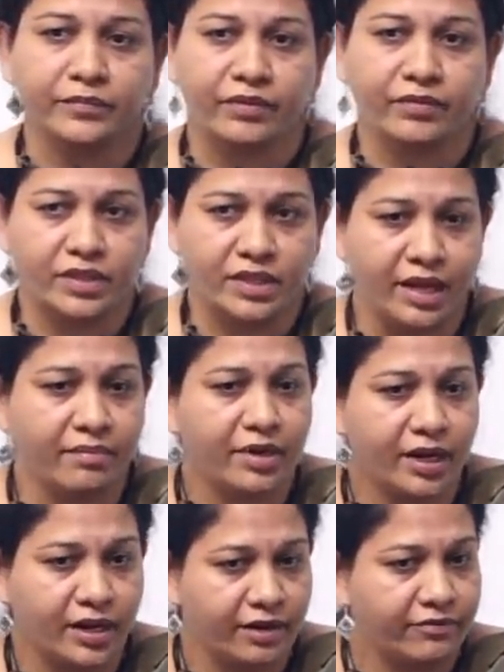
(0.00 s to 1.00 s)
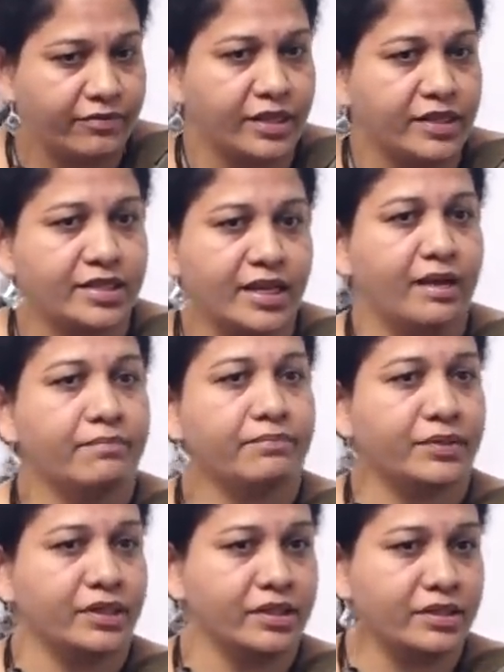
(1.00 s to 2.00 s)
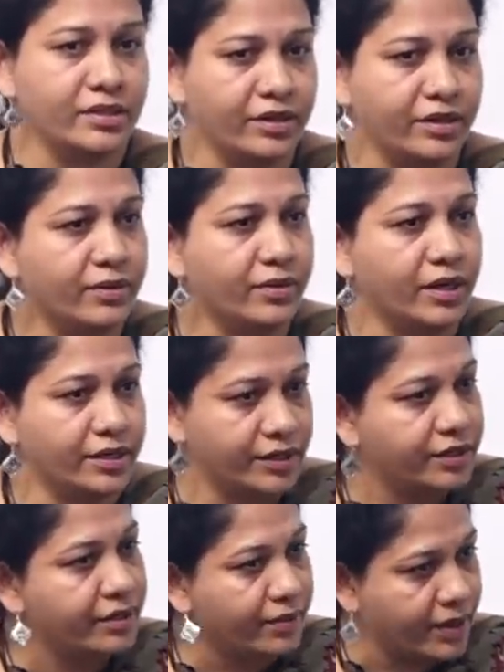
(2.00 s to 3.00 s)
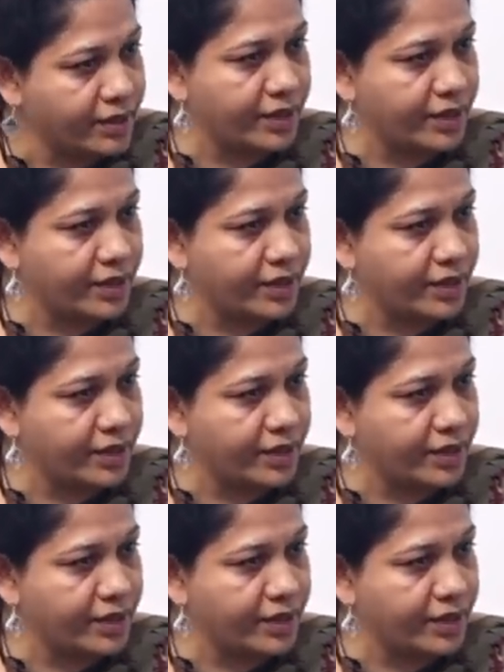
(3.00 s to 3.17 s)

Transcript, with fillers: If the same kind of examples, you know, you are, you are